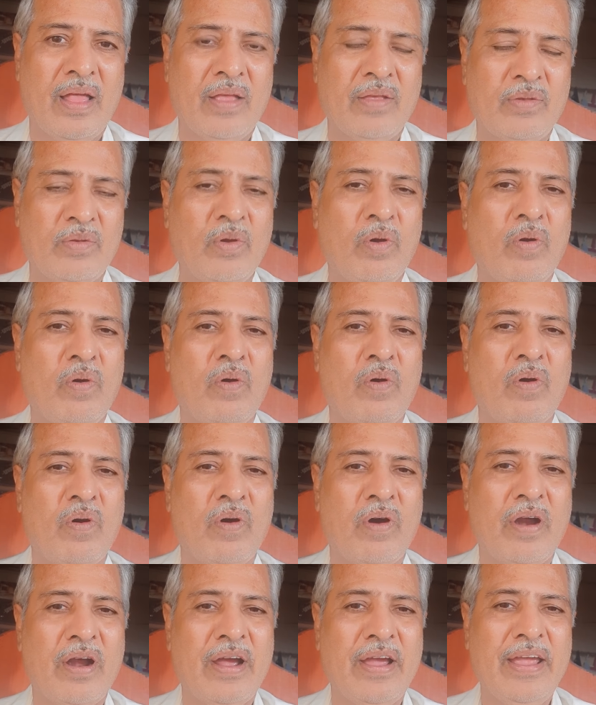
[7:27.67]

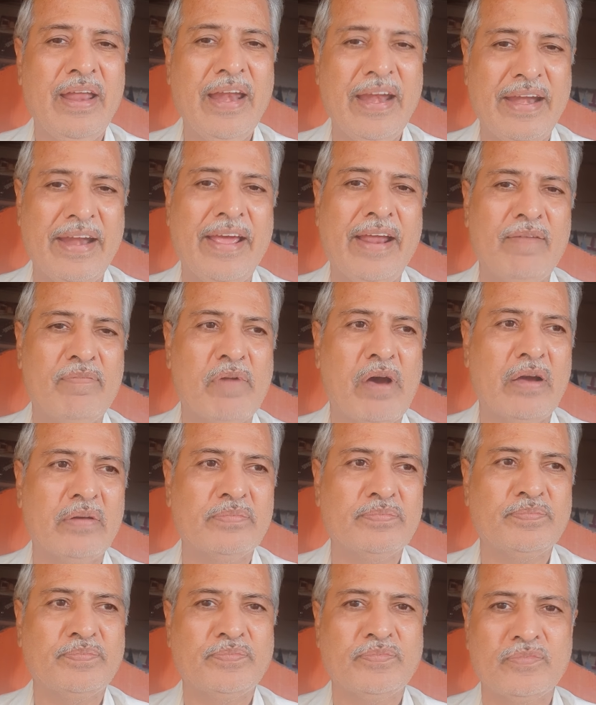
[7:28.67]
So, in a dilemma
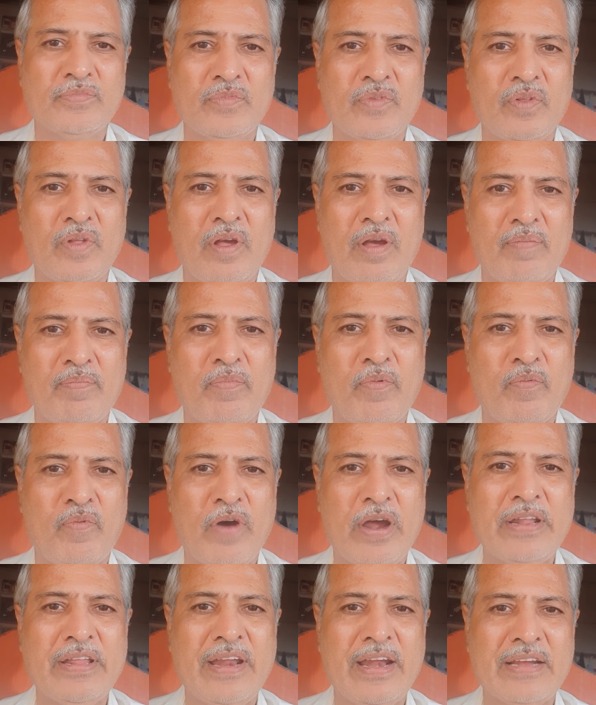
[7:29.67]

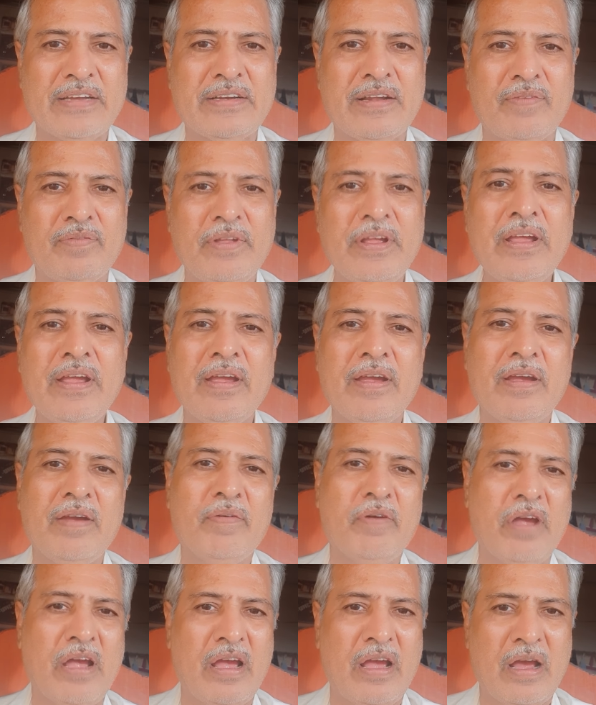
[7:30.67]
for the rest of the
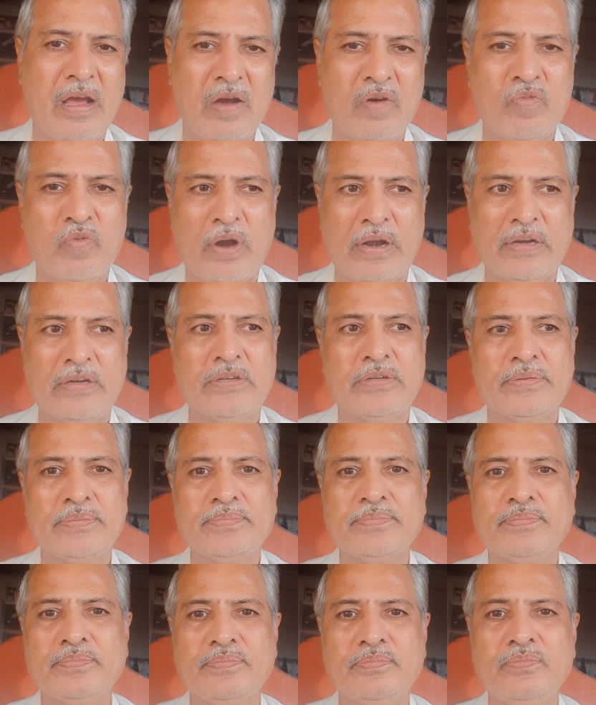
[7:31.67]
funds.
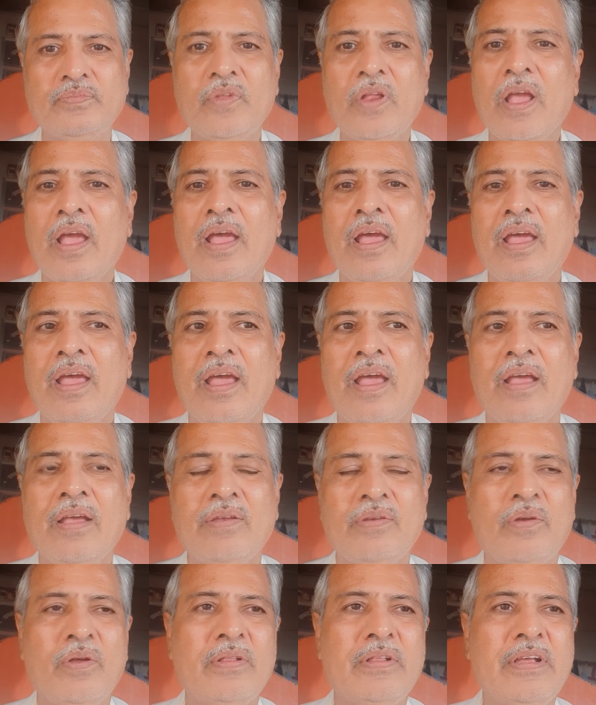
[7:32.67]

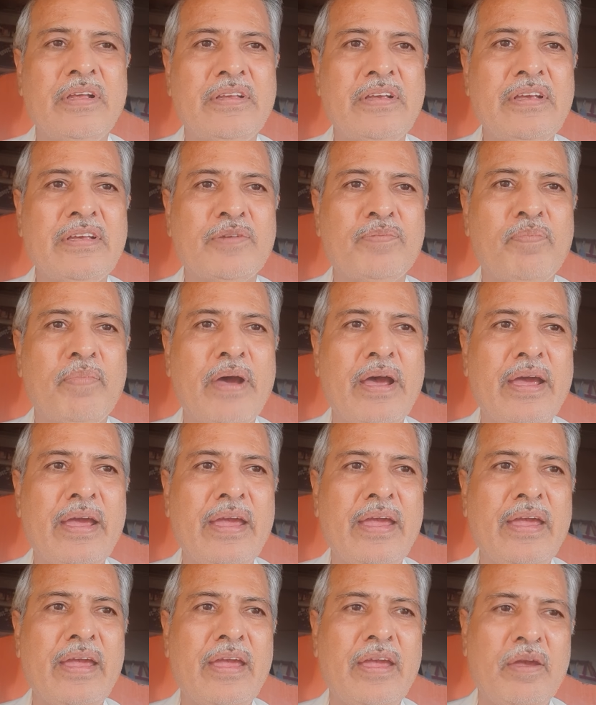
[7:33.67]
So, this is
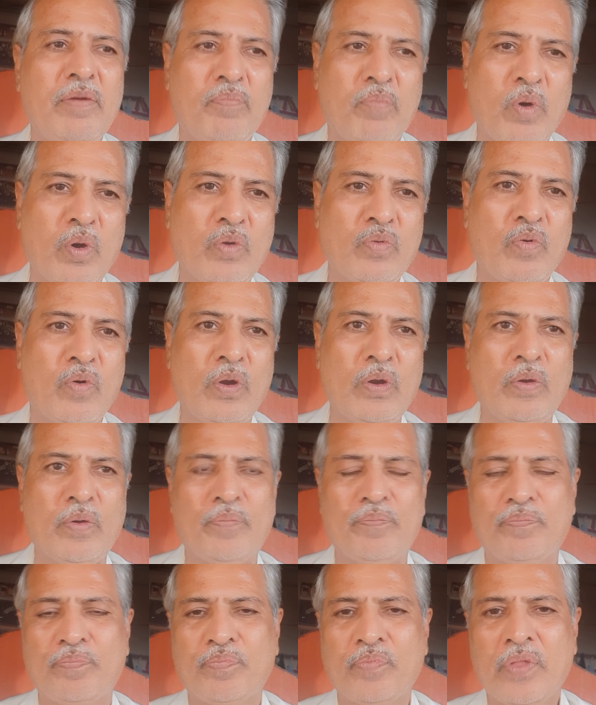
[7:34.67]
my
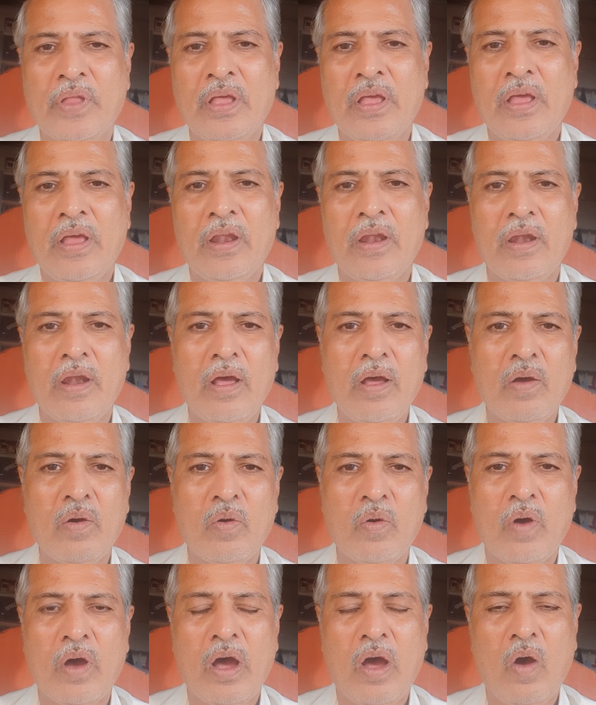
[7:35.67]
portfolio.
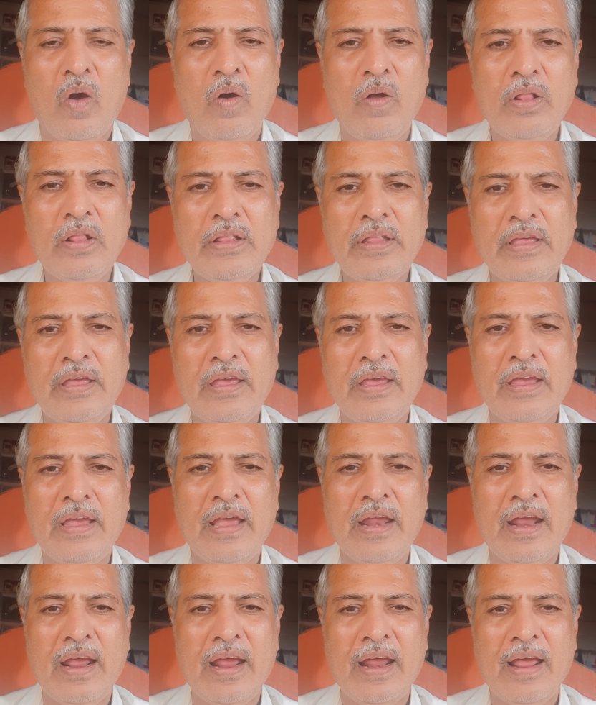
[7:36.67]
Now, all
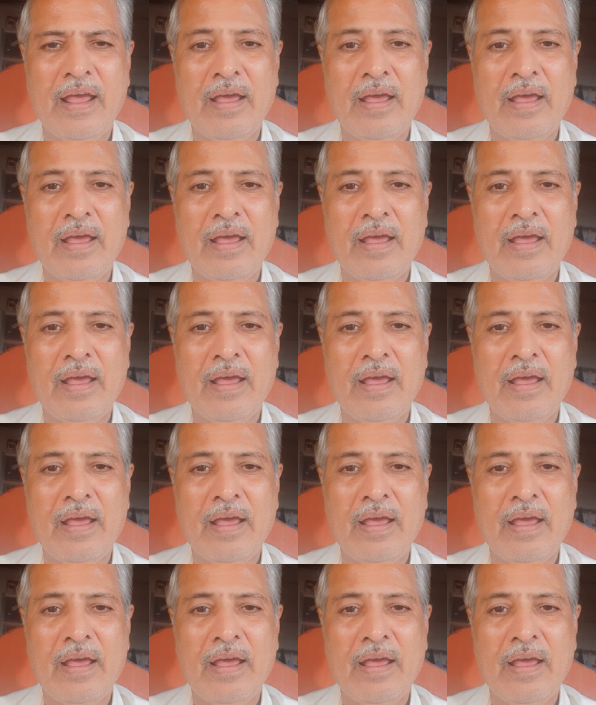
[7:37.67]
the